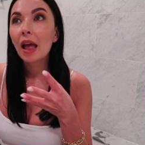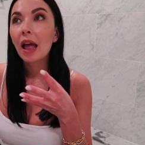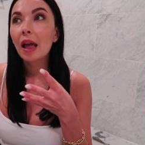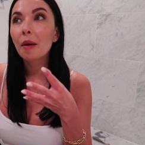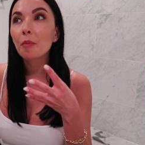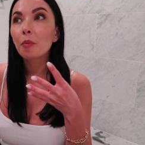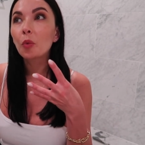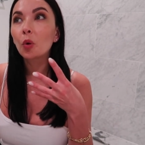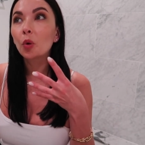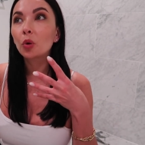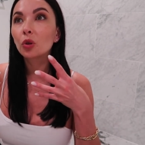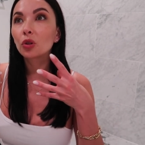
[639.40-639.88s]

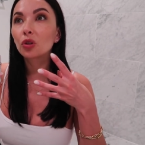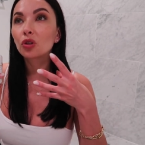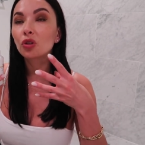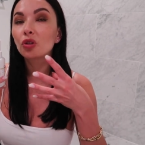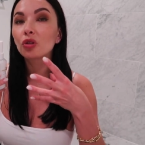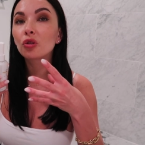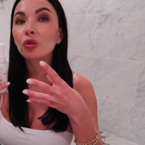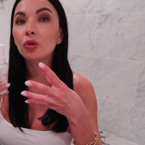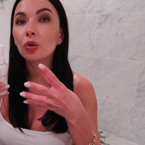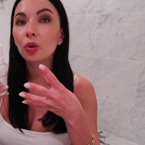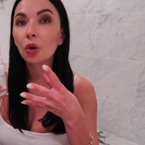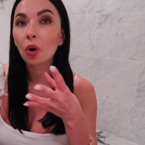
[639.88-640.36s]
more
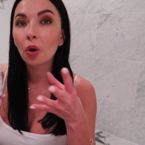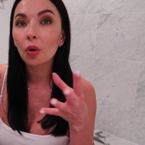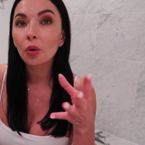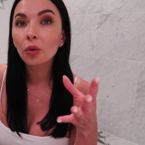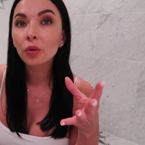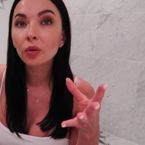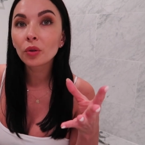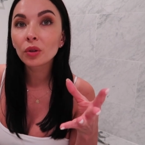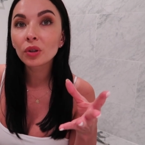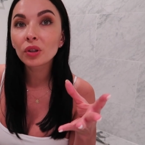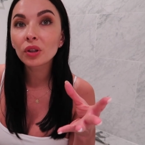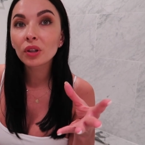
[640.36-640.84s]

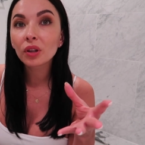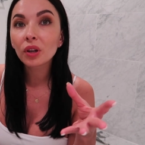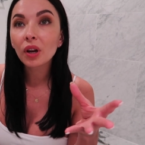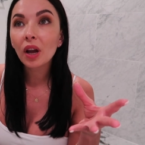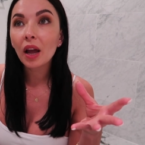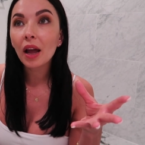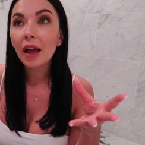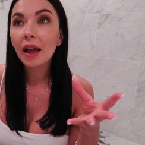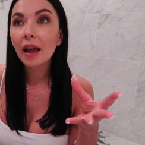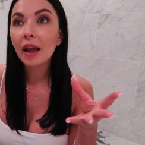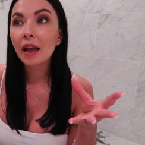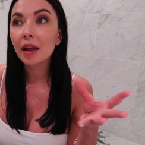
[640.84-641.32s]
strong,
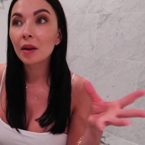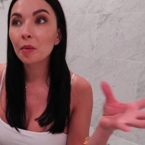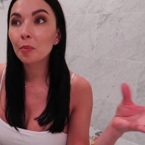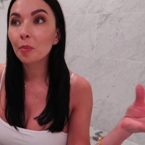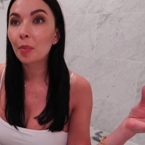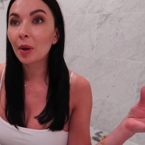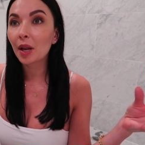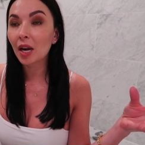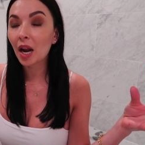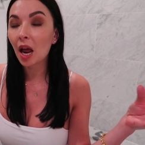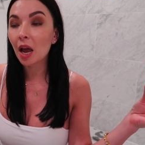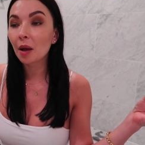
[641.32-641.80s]
and
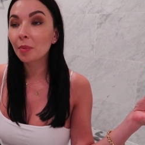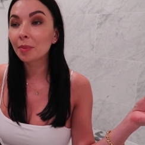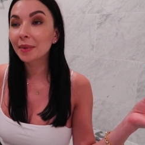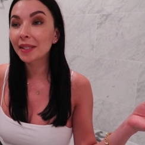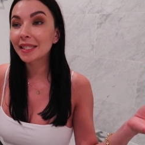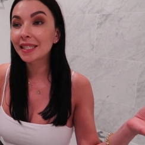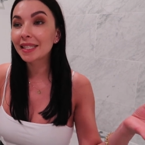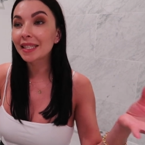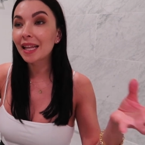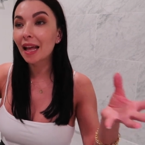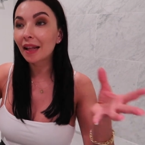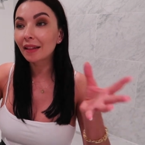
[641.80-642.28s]
perhaps
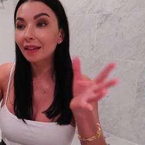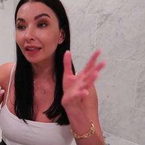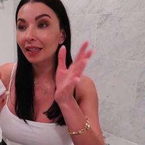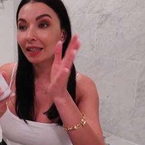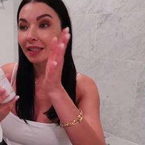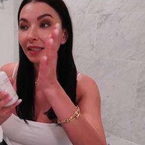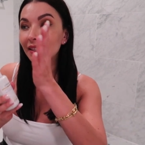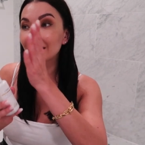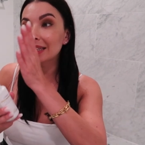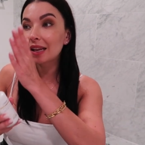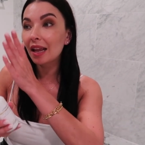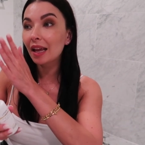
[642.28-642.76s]
that
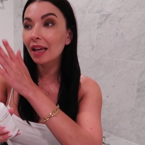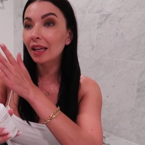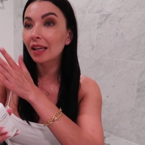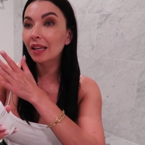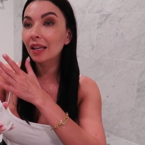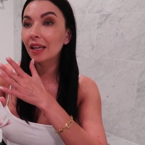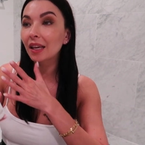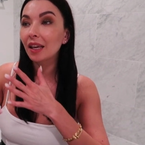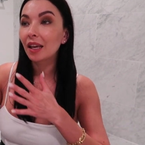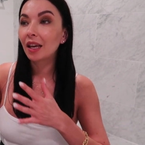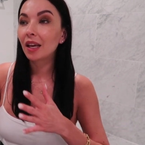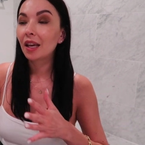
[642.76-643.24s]
is
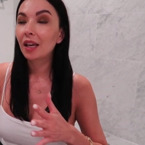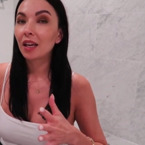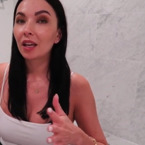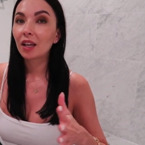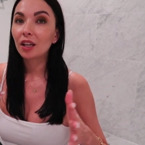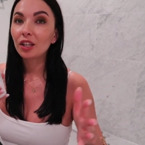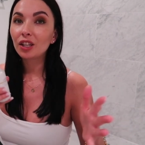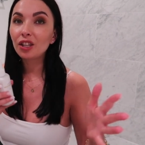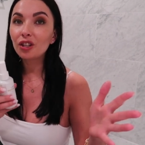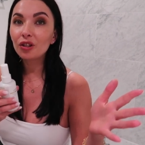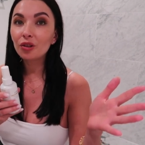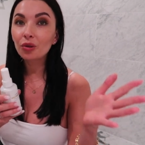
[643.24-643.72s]
like,
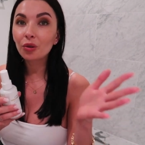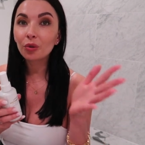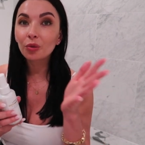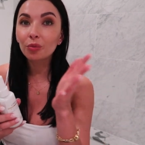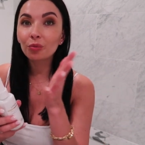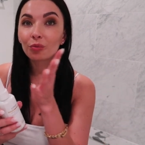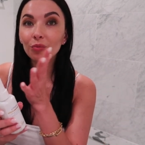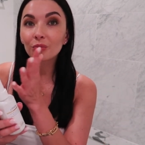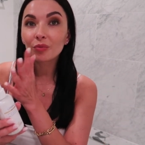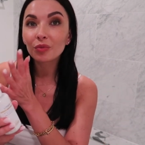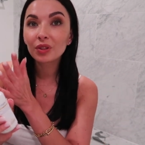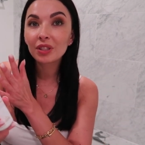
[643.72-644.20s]
you
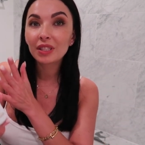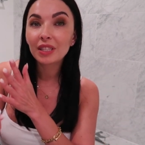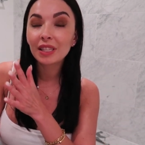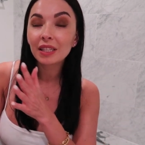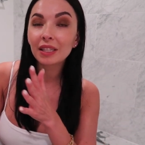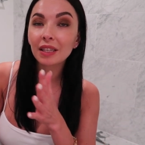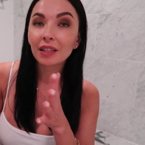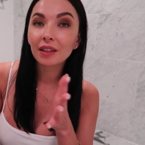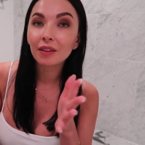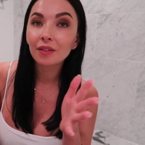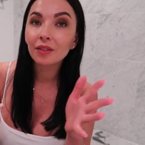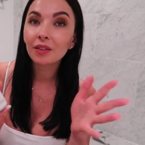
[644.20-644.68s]
know,
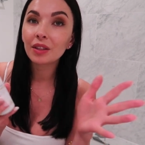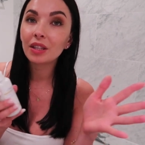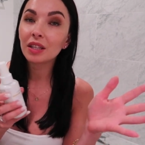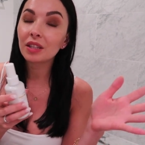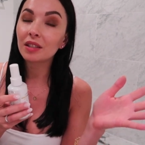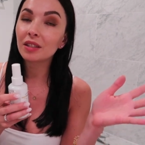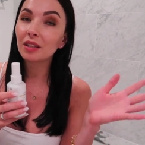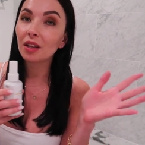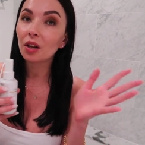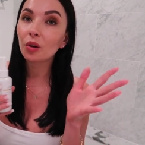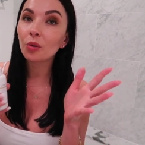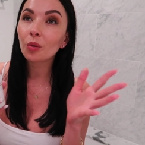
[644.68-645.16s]
dealing with the
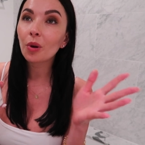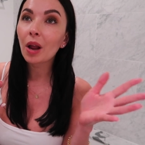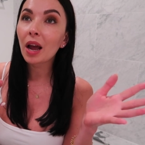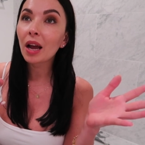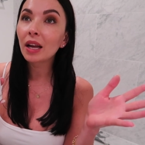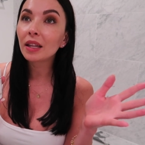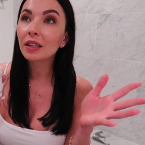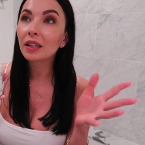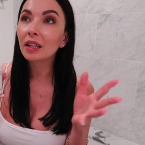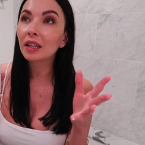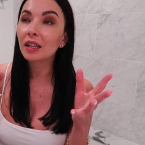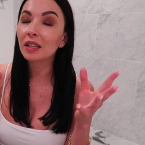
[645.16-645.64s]

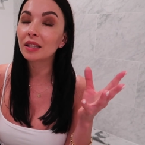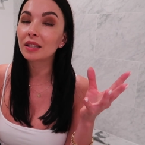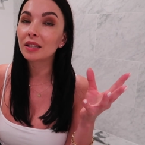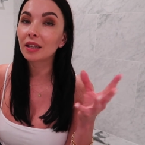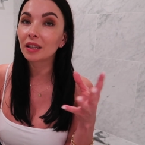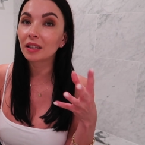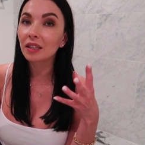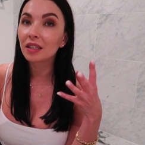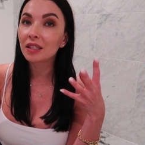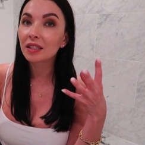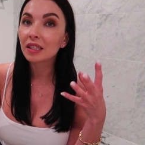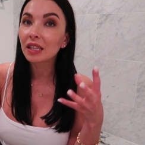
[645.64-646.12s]
cellulite, that it's
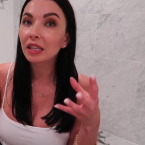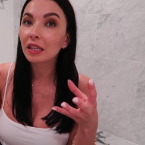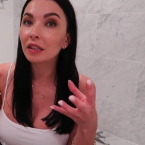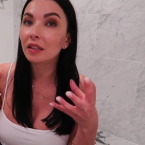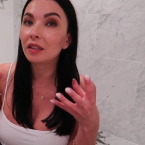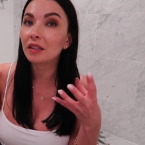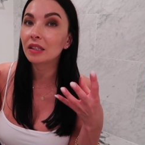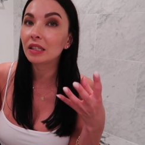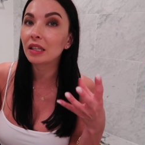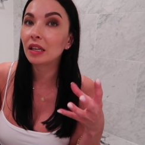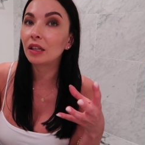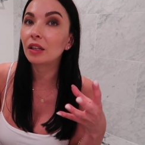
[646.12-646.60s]
like the skin
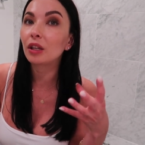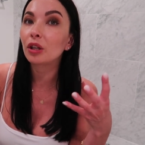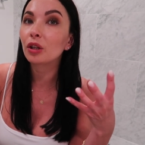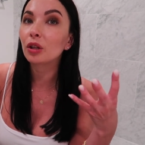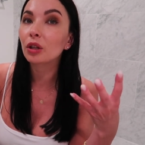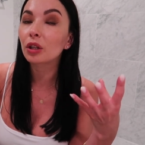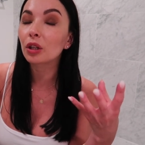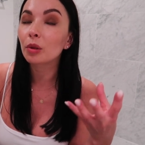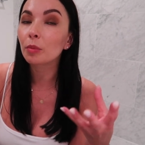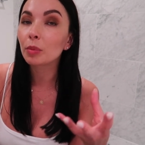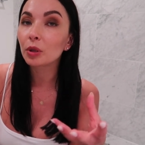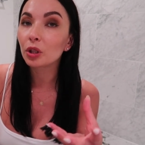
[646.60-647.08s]
is getting a
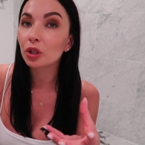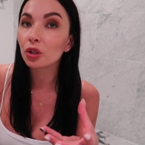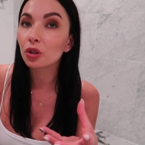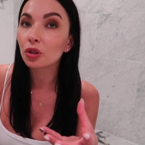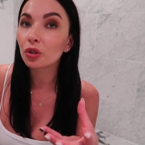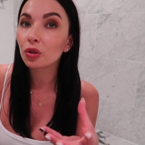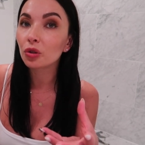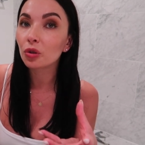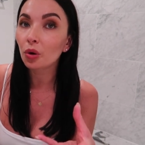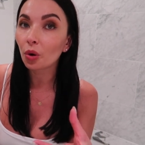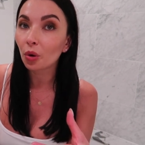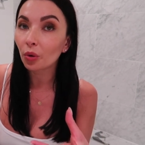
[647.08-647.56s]
little bit
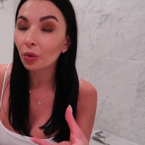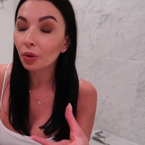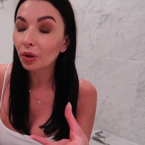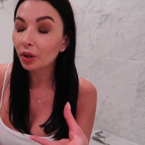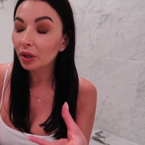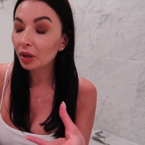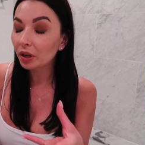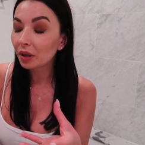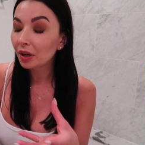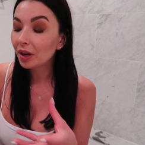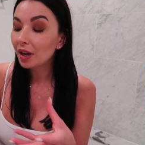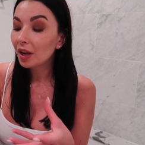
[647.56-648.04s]

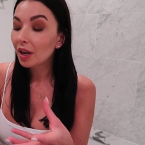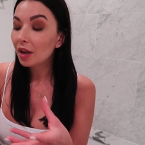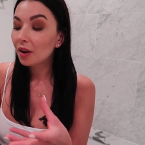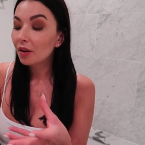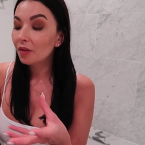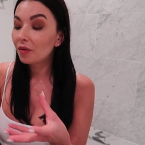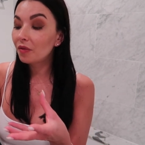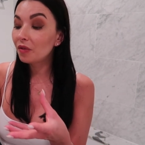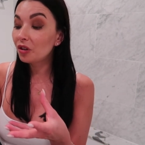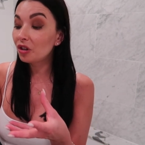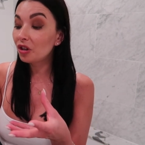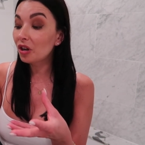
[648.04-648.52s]
stronger,
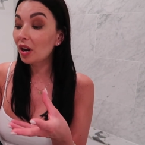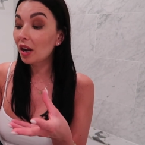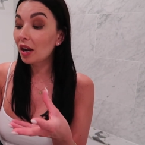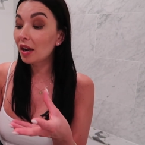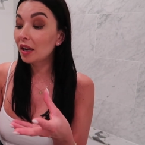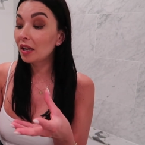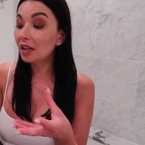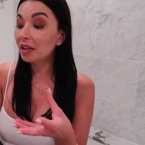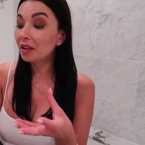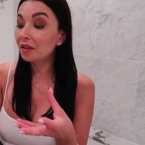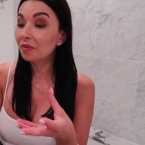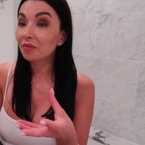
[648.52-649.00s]
which
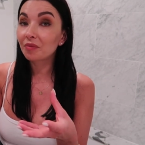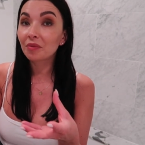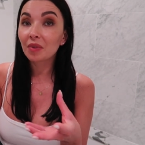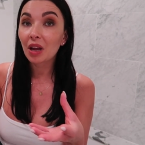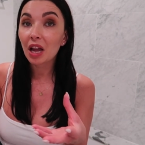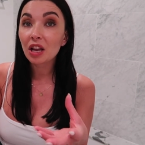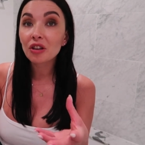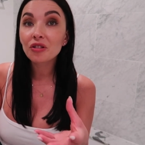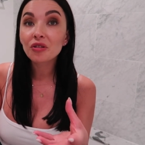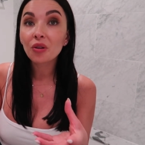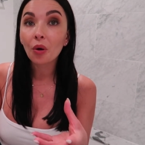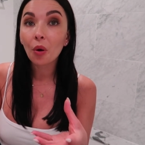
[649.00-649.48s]
I
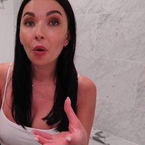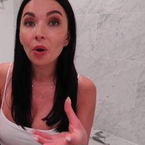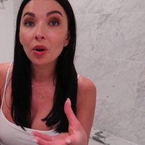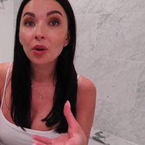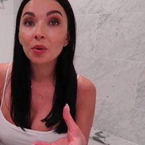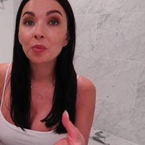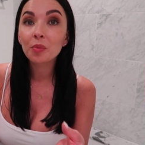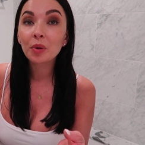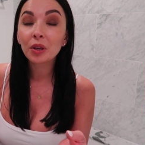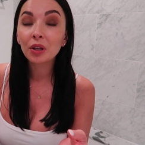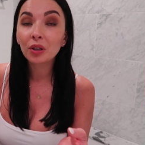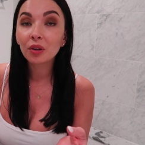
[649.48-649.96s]

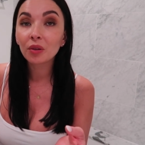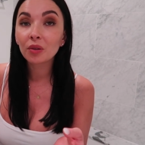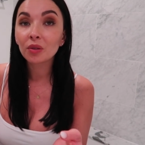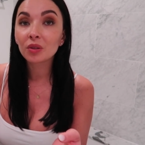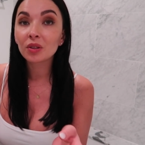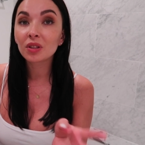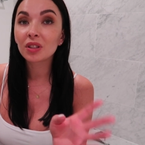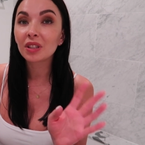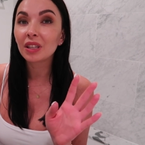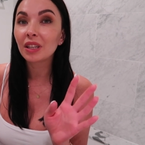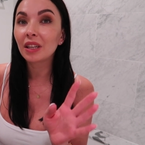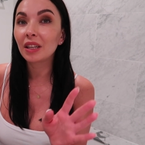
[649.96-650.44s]
enjoy
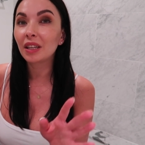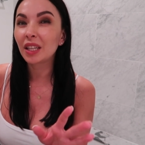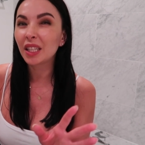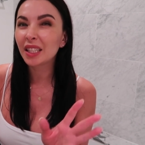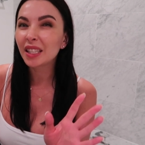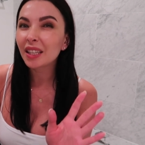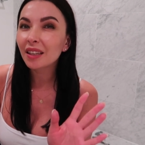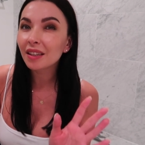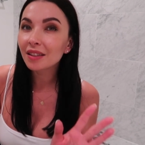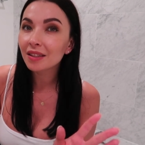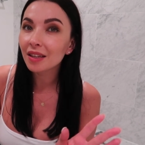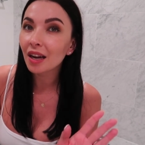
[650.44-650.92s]
because
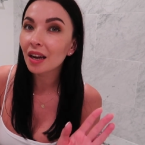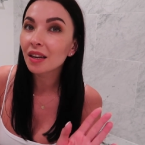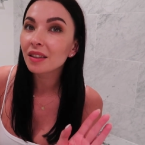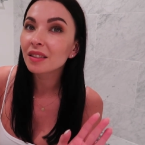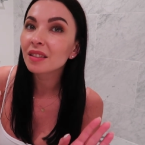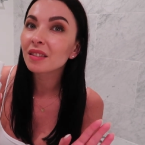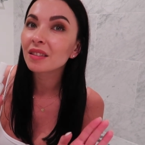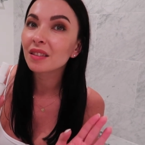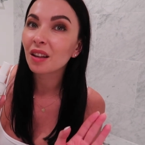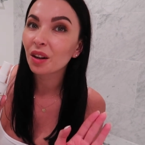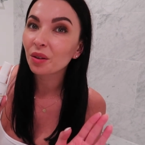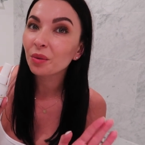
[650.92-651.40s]
inner thigh
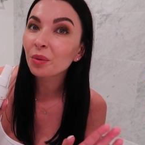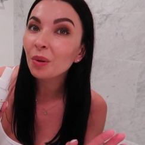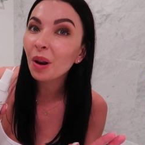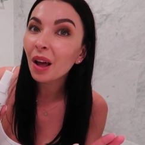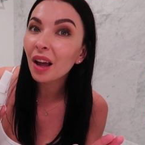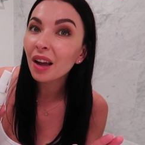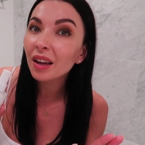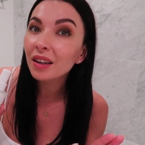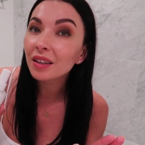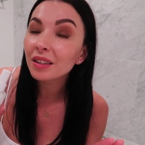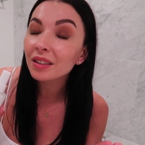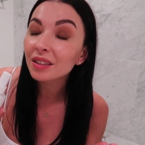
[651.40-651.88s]

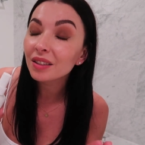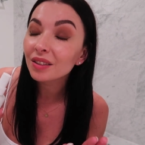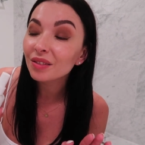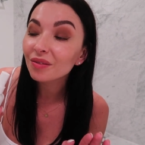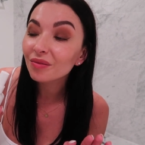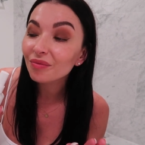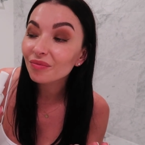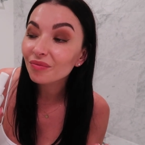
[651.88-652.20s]
cellulite